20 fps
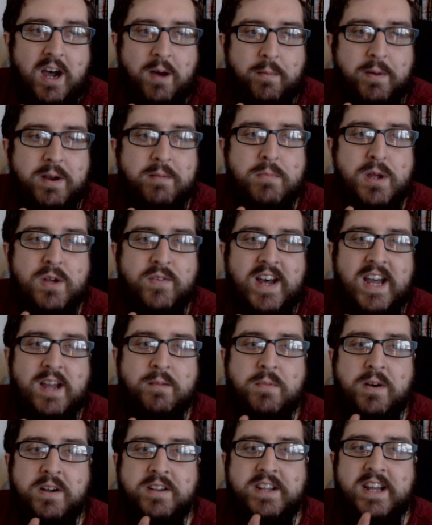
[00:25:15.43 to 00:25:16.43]
I'm going to move
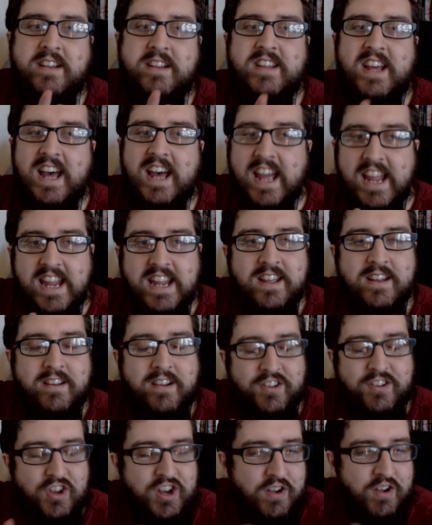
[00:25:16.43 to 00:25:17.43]
Angmar down to A
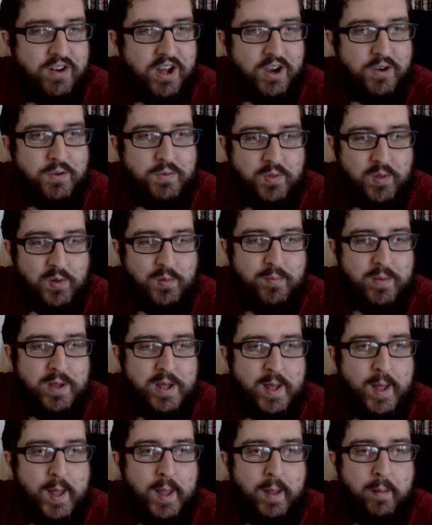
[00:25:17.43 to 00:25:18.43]
because I don't own them,
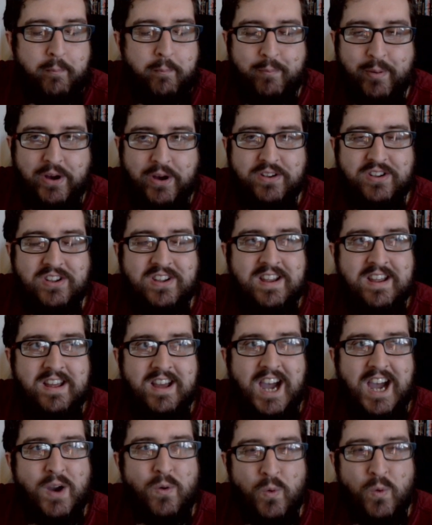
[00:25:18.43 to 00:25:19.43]
but
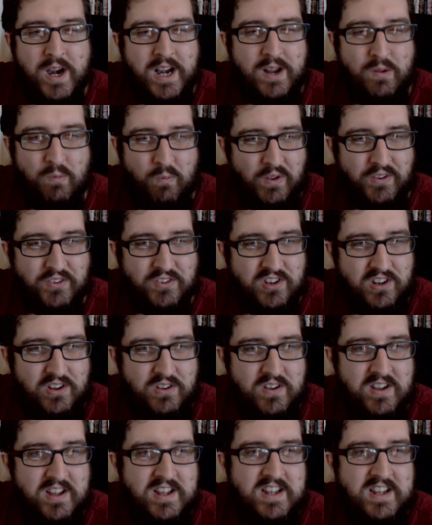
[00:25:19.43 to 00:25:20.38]
I really want to.